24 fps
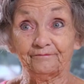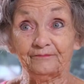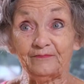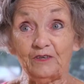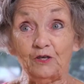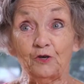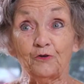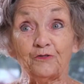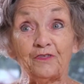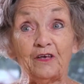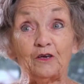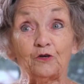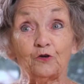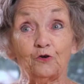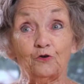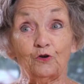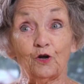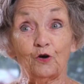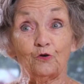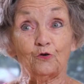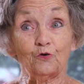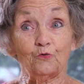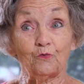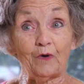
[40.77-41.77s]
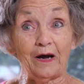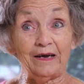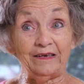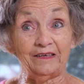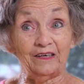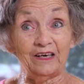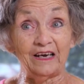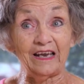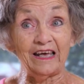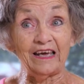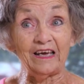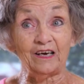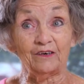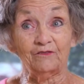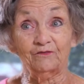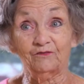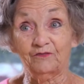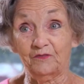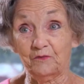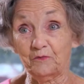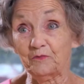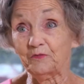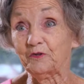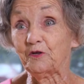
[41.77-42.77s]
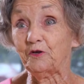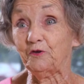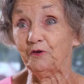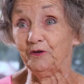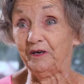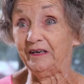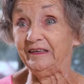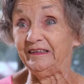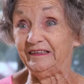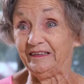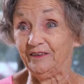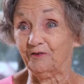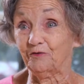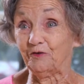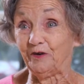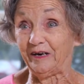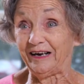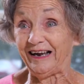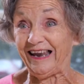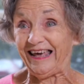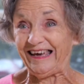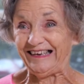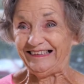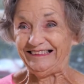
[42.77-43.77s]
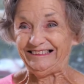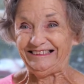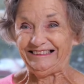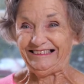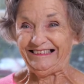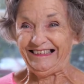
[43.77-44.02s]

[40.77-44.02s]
You think you know your right and left till you get into the class.